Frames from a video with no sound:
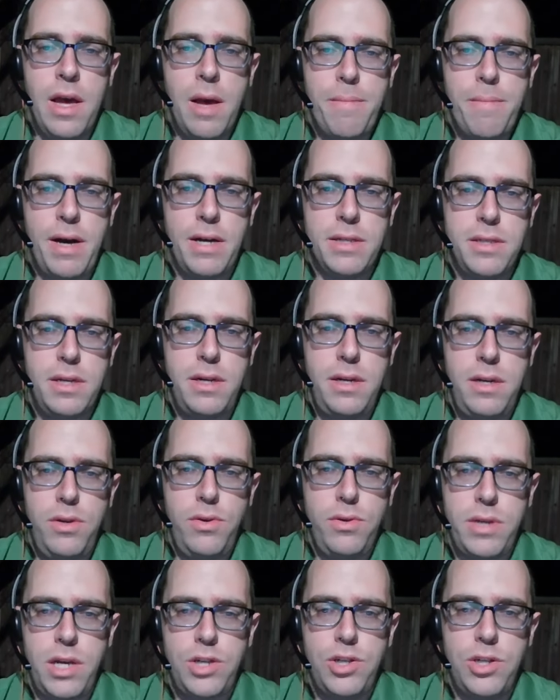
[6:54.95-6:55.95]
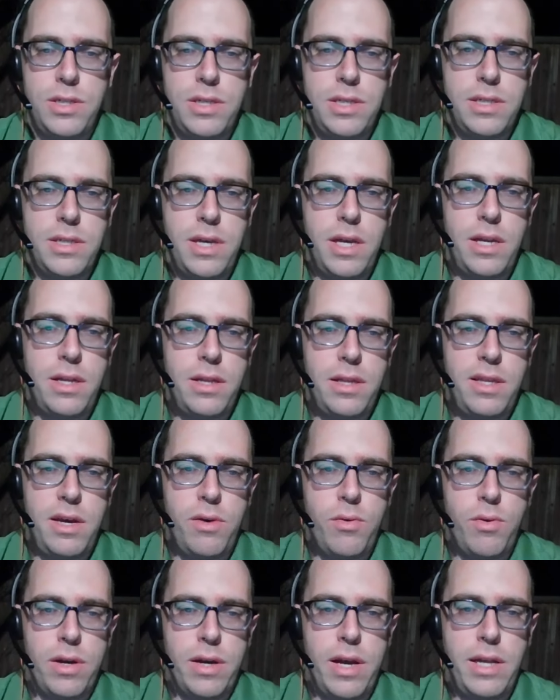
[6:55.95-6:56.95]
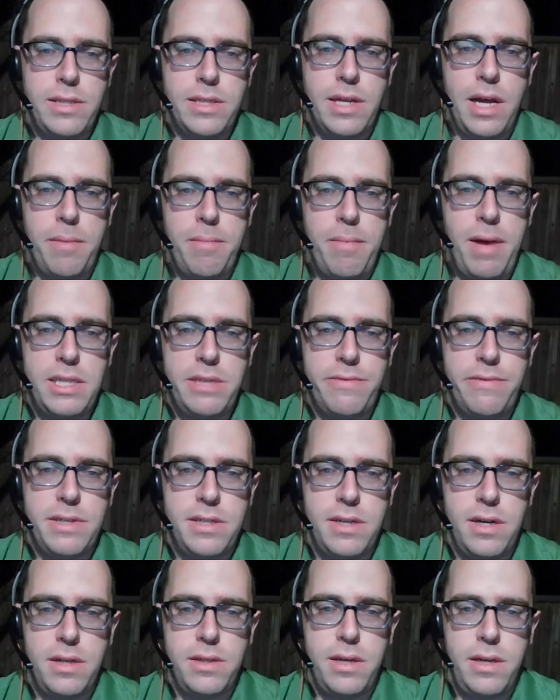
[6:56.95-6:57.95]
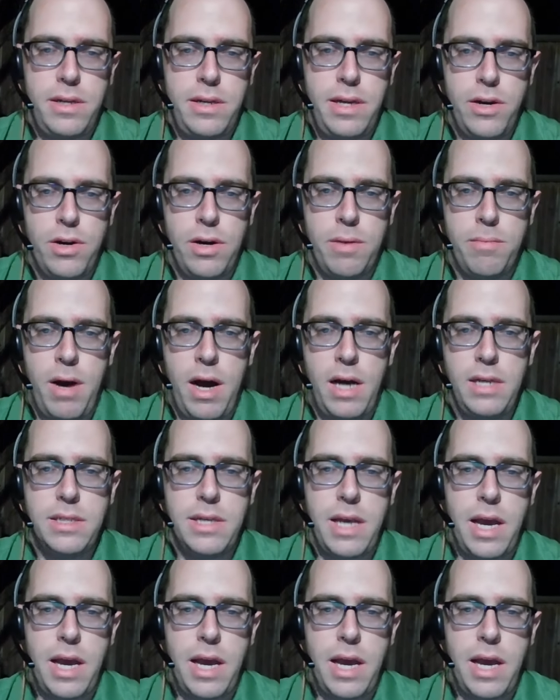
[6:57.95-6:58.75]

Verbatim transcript: Palestinian news agencies stated they were against a Hamas facility near a mosque